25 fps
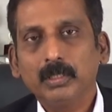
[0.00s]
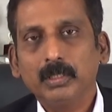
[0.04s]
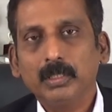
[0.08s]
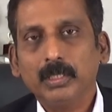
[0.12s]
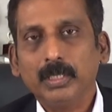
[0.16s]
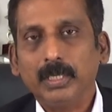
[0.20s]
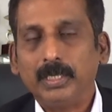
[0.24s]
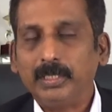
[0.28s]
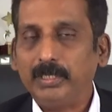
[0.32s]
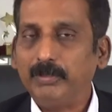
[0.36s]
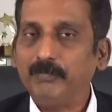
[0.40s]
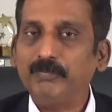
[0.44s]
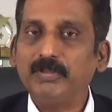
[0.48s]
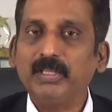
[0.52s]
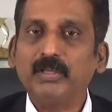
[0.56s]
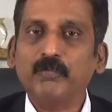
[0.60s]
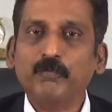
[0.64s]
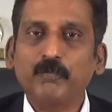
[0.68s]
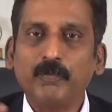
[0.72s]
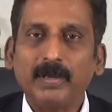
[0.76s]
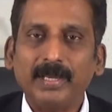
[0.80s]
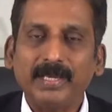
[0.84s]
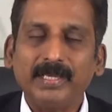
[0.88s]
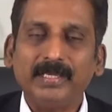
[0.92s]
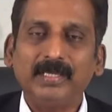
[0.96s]
And if they
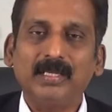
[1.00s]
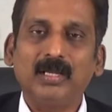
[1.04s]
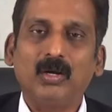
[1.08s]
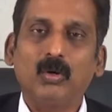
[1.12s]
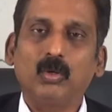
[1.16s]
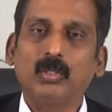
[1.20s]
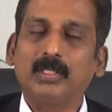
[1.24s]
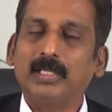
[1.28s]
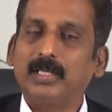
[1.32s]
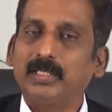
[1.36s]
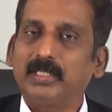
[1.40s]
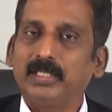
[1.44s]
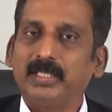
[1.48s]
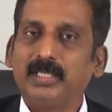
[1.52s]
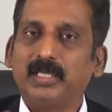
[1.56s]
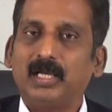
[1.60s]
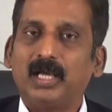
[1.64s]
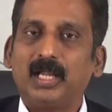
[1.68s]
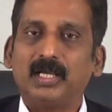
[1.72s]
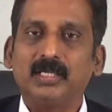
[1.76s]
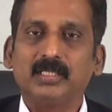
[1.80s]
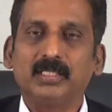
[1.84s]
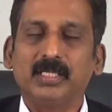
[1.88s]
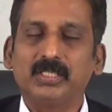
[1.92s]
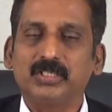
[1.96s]
find out that the
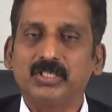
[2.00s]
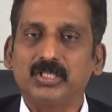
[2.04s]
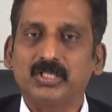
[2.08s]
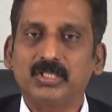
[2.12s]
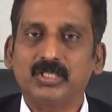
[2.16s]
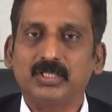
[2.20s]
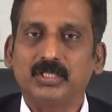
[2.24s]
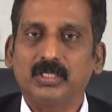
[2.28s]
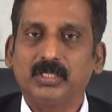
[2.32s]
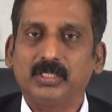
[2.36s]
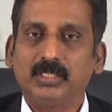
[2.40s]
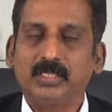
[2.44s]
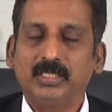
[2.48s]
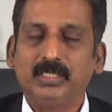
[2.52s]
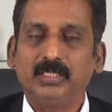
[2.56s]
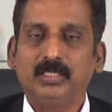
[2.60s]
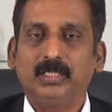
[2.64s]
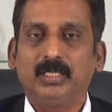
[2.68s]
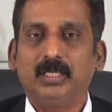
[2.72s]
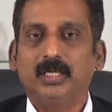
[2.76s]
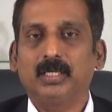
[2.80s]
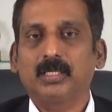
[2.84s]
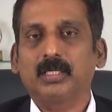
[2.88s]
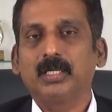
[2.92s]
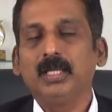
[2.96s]
unregistered
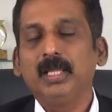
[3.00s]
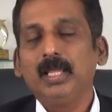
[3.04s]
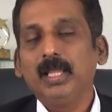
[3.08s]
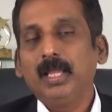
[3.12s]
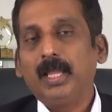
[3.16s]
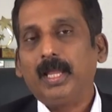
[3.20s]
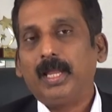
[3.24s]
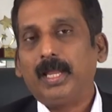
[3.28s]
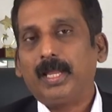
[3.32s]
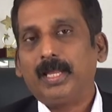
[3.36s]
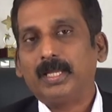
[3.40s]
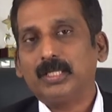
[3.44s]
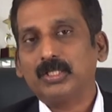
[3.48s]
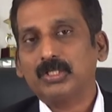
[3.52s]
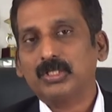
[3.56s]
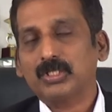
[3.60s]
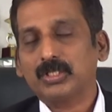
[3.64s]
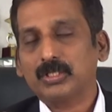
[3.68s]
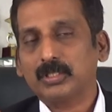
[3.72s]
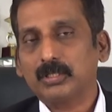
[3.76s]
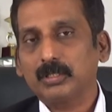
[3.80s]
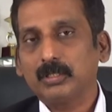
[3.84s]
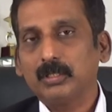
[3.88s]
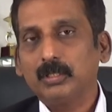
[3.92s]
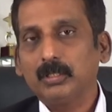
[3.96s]
dealer
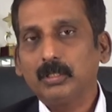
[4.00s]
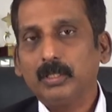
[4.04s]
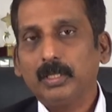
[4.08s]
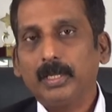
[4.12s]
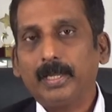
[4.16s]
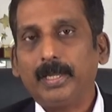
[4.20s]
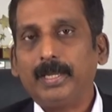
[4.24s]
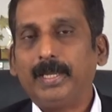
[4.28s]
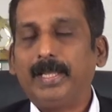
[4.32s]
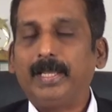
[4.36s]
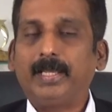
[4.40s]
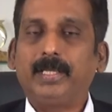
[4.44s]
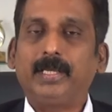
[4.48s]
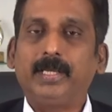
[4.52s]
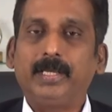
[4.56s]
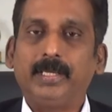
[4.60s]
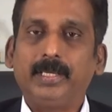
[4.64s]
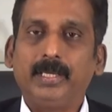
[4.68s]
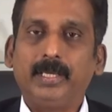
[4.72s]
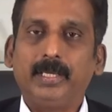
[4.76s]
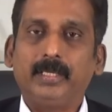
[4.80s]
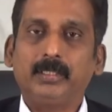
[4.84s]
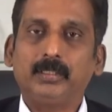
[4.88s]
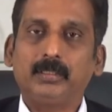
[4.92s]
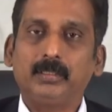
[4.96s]
has an
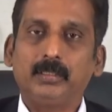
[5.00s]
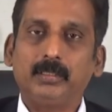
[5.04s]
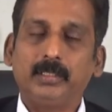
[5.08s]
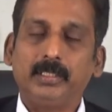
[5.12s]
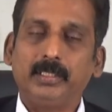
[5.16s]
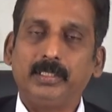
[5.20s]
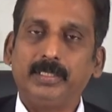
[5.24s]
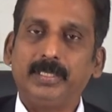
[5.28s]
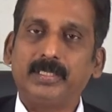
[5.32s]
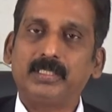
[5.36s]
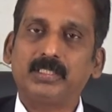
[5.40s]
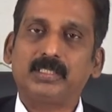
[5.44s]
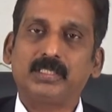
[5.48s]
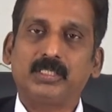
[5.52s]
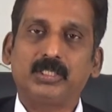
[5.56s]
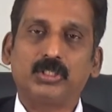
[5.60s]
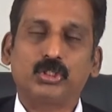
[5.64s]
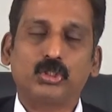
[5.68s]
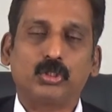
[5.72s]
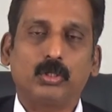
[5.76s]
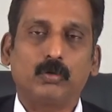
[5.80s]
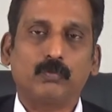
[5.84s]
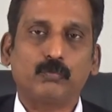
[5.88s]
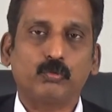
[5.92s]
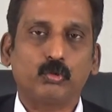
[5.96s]
aggregate in
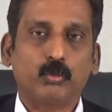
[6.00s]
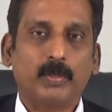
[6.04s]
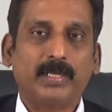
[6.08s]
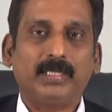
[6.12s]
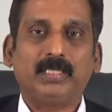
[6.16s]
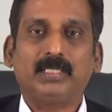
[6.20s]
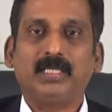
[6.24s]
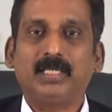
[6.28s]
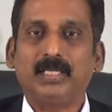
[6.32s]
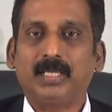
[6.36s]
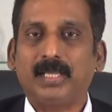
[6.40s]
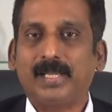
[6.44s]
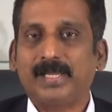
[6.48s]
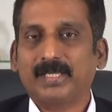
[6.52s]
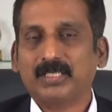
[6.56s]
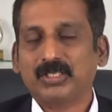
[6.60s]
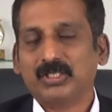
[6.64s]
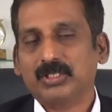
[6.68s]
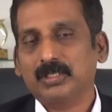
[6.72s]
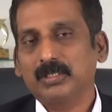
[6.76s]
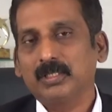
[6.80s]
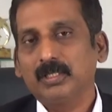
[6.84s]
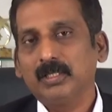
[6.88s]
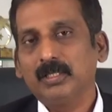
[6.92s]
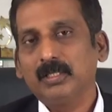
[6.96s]
excess of 20
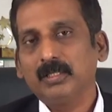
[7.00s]
lakhs,